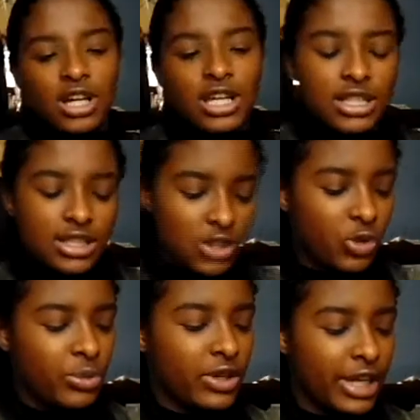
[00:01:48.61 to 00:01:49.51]
guys get to know
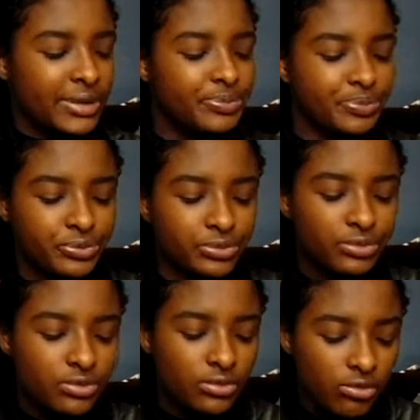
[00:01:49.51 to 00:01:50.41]
me. Okay,
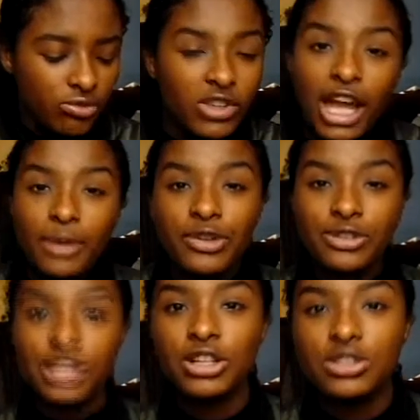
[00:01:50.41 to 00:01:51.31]
I'm
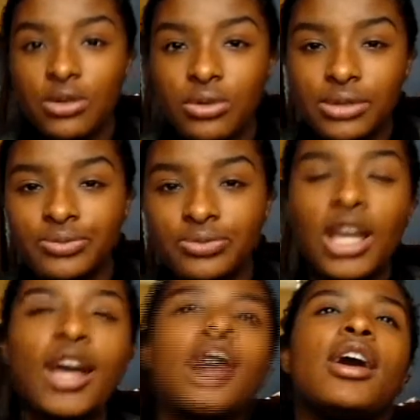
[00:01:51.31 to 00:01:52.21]
15 years old.
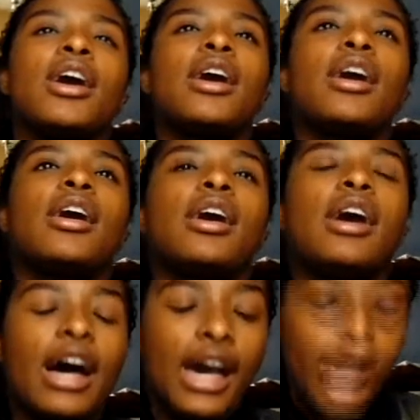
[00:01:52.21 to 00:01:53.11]

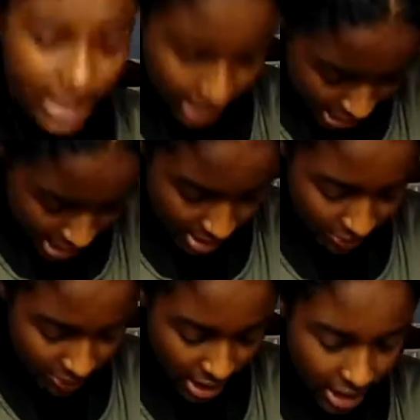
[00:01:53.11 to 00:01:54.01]
I
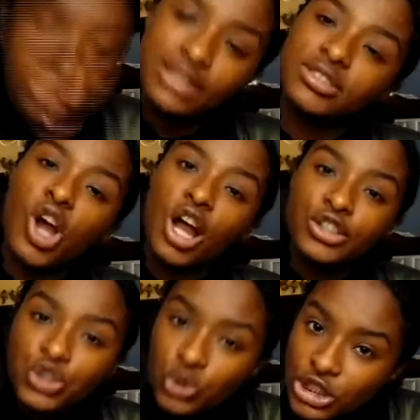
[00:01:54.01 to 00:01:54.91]
live in
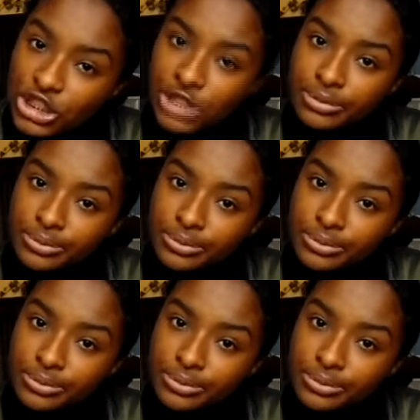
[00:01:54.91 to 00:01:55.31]
Conyers, Georgia.